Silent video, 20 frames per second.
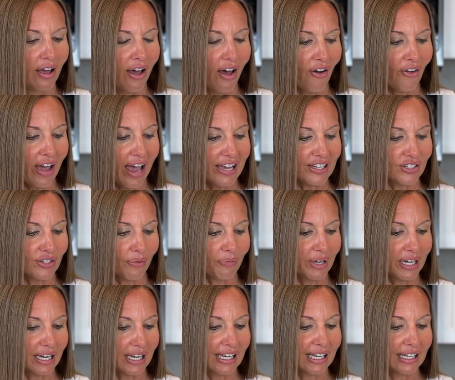Okay, so I'm
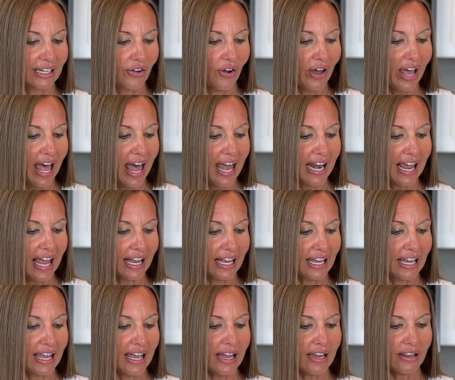gonna go ahead
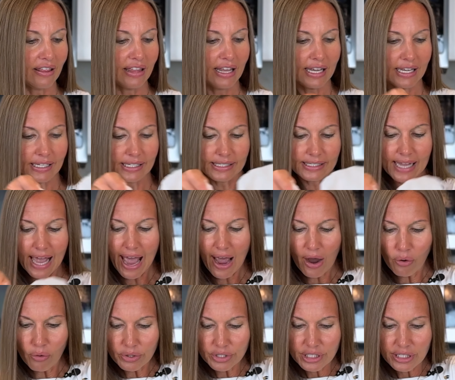and get this
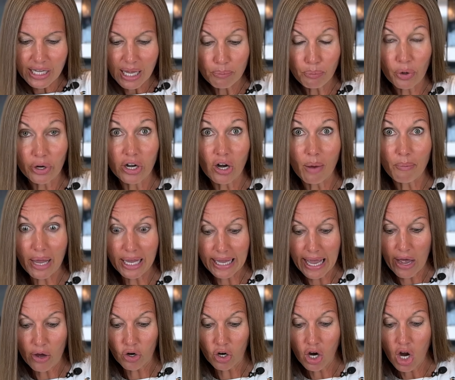out and put it on my
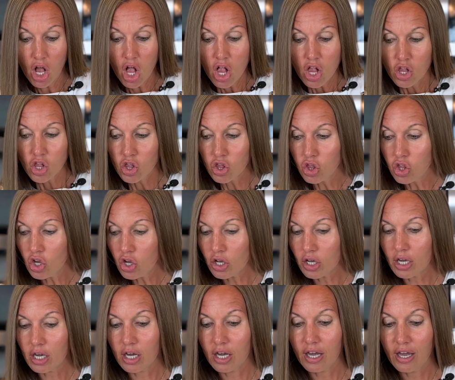counter. Look
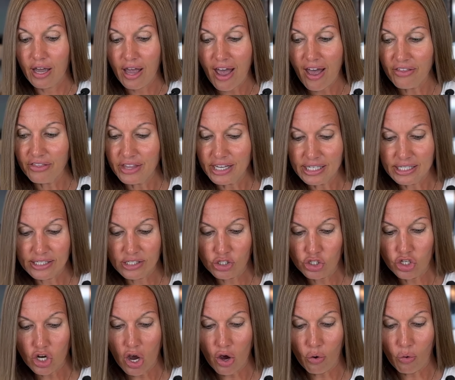at this
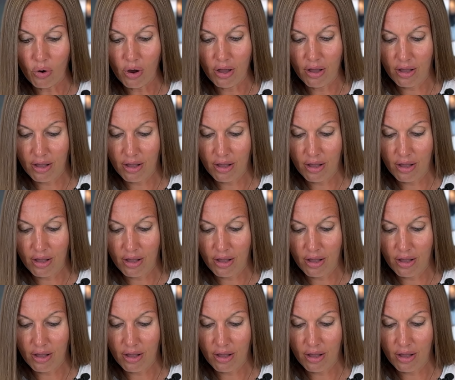dough.